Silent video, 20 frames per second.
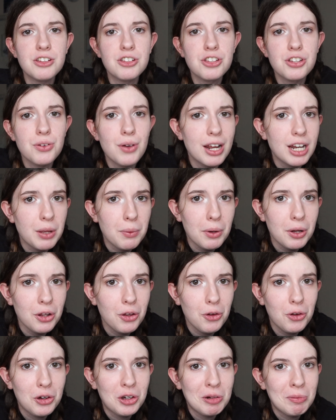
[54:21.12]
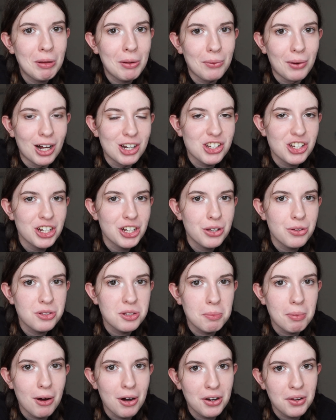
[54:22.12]
to anyone who could be watching who's
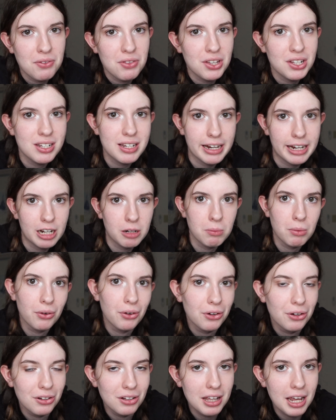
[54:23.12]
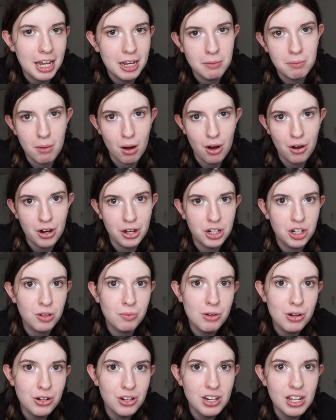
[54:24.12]
a part of the Dan Merle and Mara
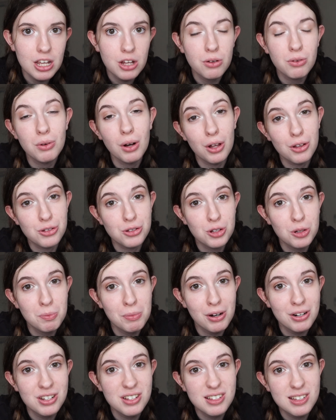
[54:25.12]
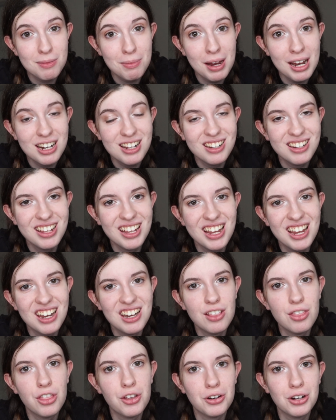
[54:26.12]
community who also participated
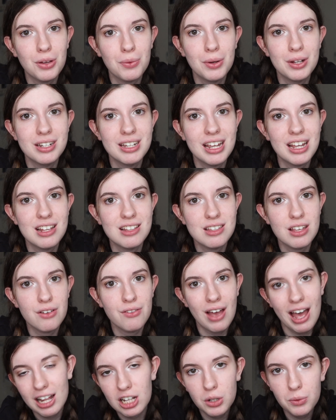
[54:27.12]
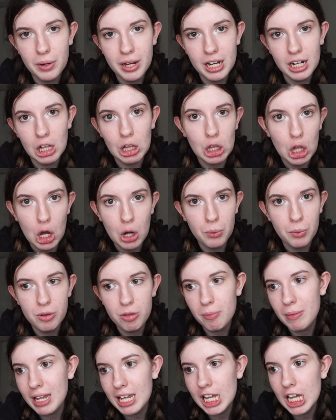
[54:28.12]
in 31 Days of Halloween along with
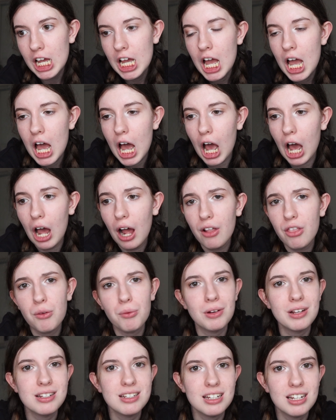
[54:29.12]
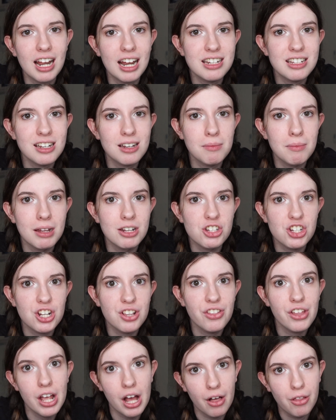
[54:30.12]
me, the reason I didn't
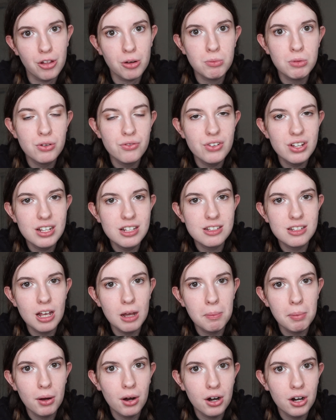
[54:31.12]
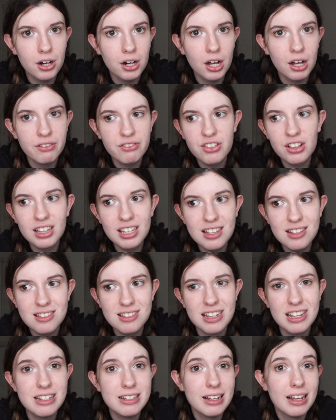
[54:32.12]
mention the other movies a part of the
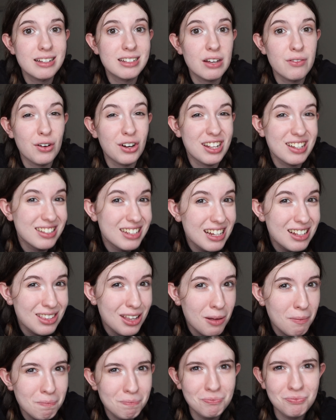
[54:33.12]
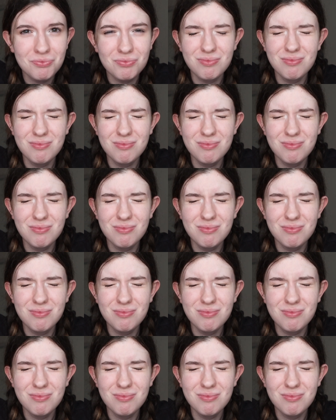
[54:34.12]
list is because I've already seen them.